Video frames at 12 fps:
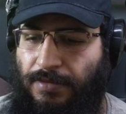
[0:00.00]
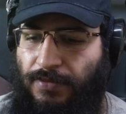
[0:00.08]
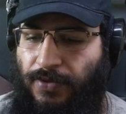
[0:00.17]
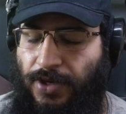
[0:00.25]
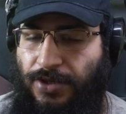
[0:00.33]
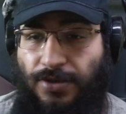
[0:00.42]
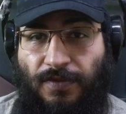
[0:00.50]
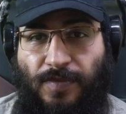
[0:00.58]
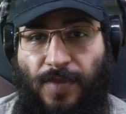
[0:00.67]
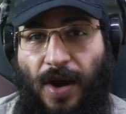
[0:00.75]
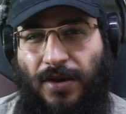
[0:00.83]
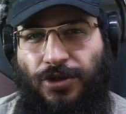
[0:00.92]
first of
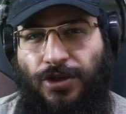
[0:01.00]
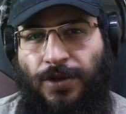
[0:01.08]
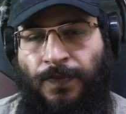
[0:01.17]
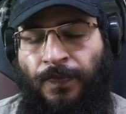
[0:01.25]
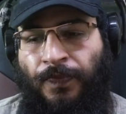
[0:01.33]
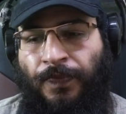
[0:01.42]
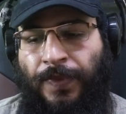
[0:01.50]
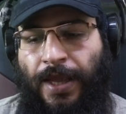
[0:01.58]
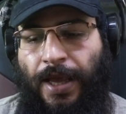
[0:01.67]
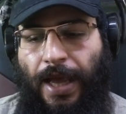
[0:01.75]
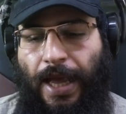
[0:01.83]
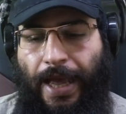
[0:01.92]
March,
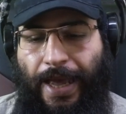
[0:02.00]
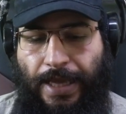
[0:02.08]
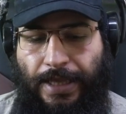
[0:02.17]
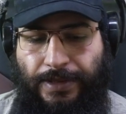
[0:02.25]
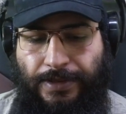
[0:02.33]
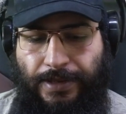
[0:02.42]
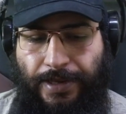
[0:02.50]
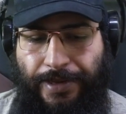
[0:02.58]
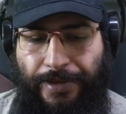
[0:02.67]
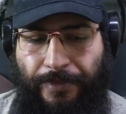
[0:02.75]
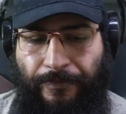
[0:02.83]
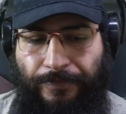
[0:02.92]
and
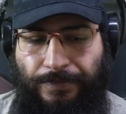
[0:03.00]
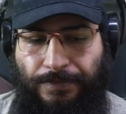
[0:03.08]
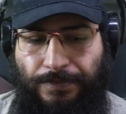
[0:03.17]
um,